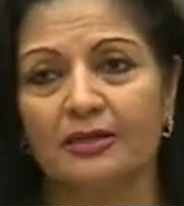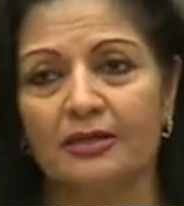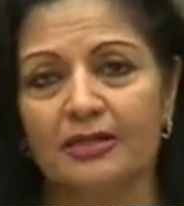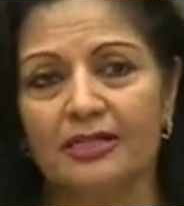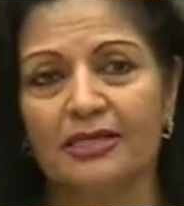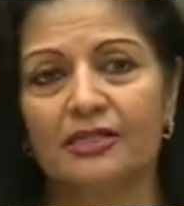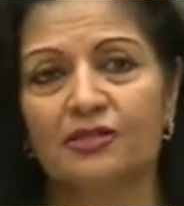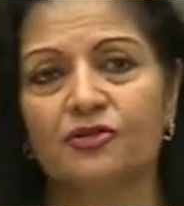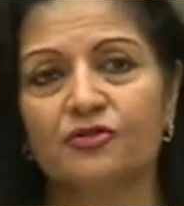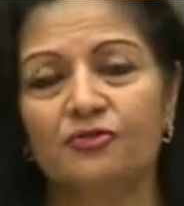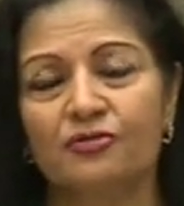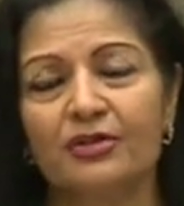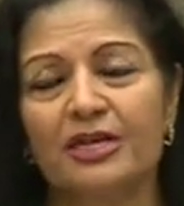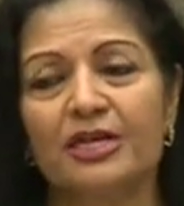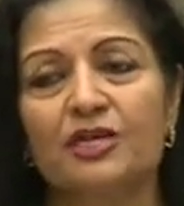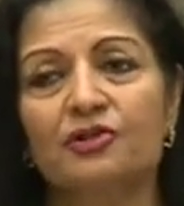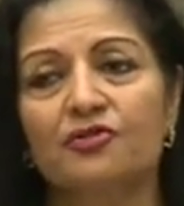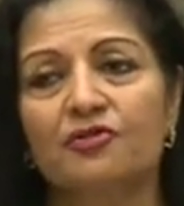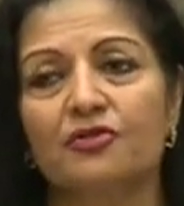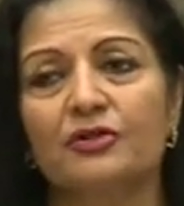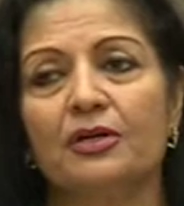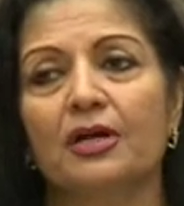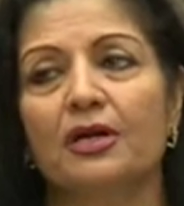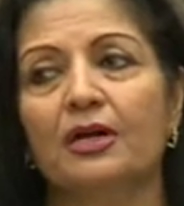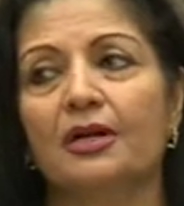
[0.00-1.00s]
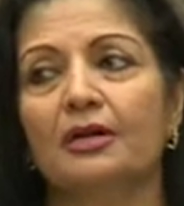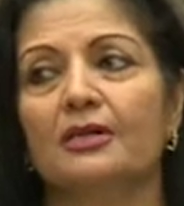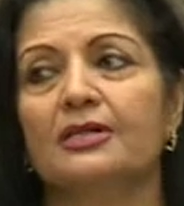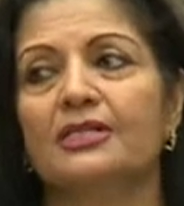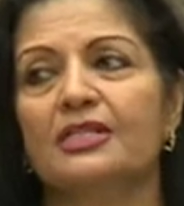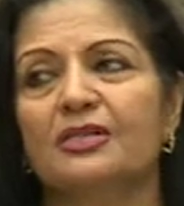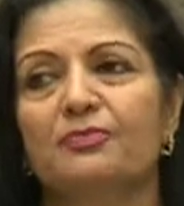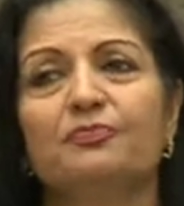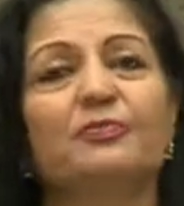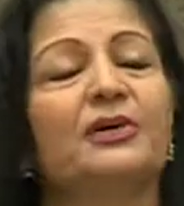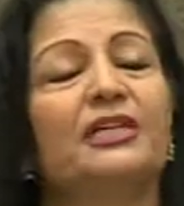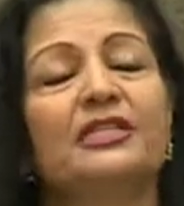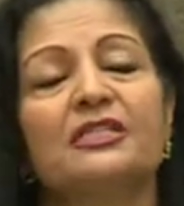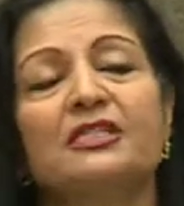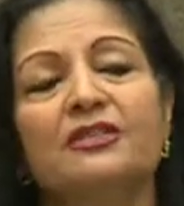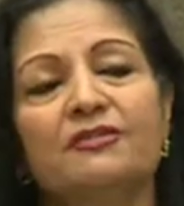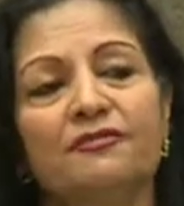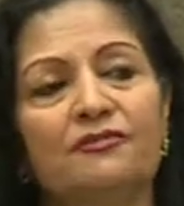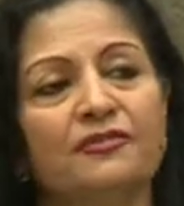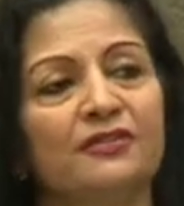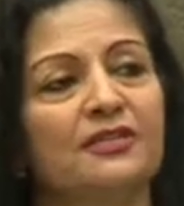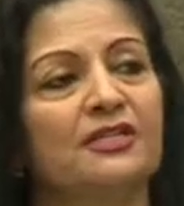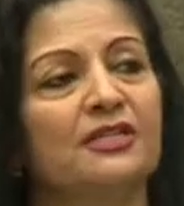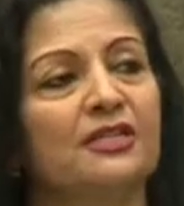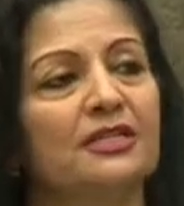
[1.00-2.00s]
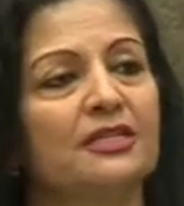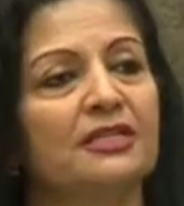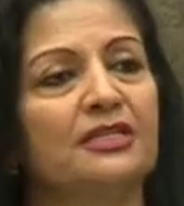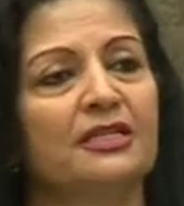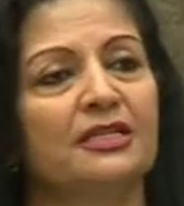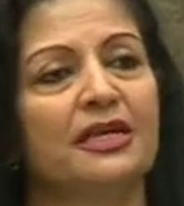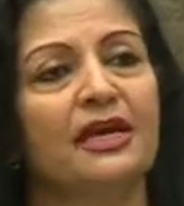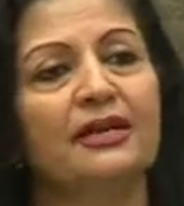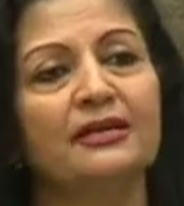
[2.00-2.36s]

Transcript: specificity